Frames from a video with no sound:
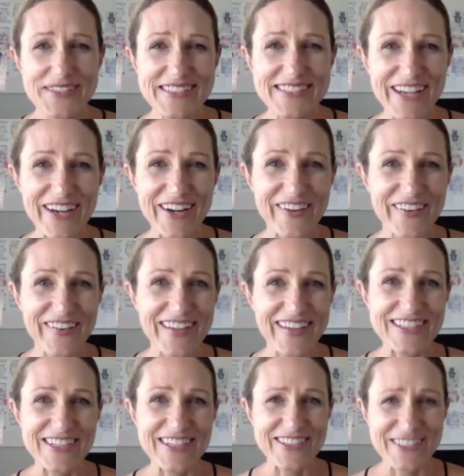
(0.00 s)
So
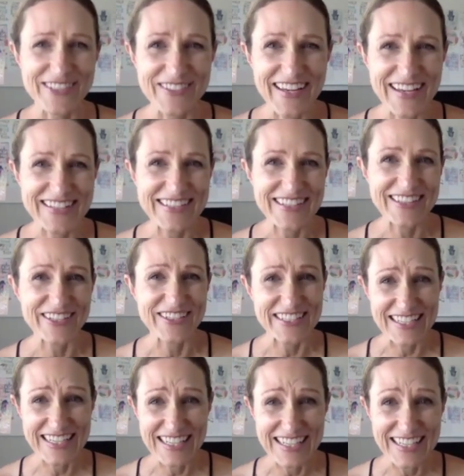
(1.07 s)
it's also nice that there's a
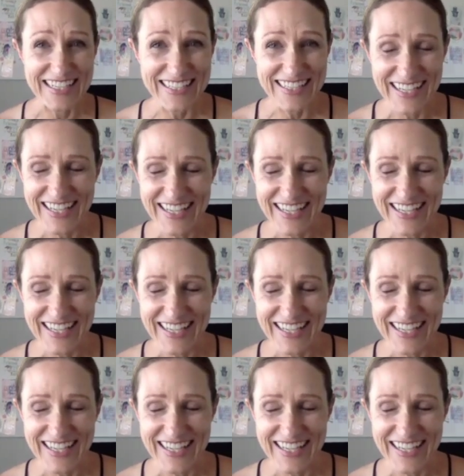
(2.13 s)
need.